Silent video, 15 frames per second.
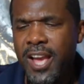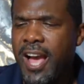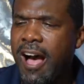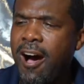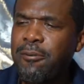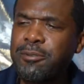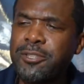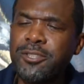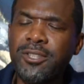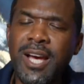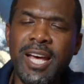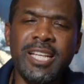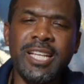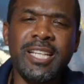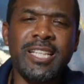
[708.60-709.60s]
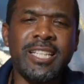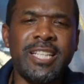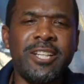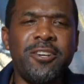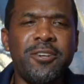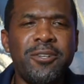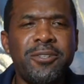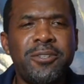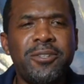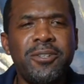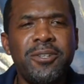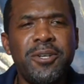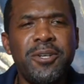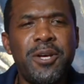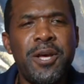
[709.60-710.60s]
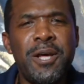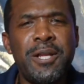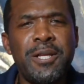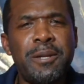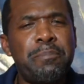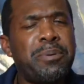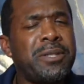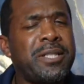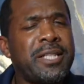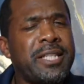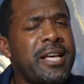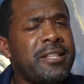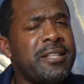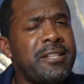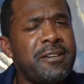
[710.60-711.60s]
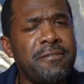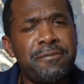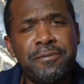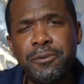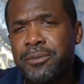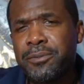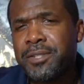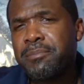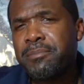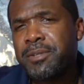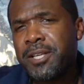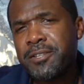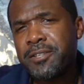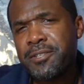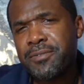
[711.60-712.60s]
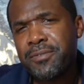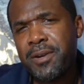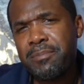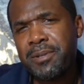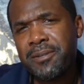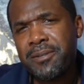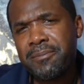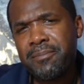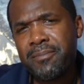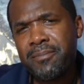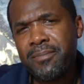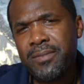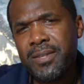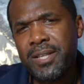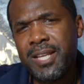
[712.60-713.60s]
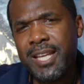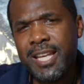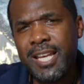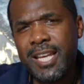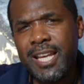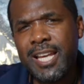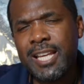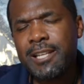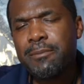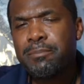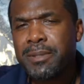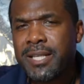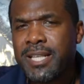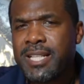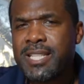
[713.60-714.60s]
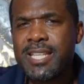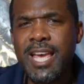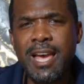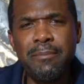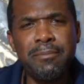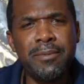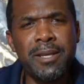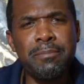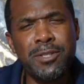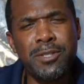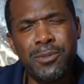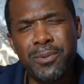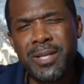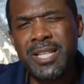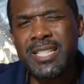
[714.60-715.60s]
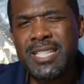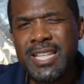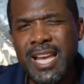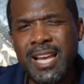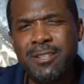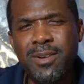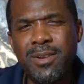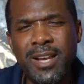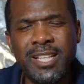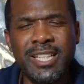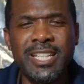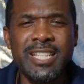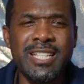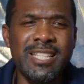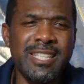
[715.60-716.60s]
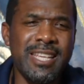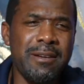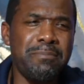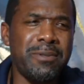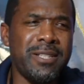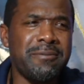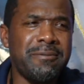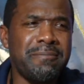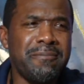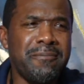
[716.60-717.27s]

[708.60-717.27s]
was trying to get her to put together a few thumbnails for me. In the meantime, in between time, so I could get a template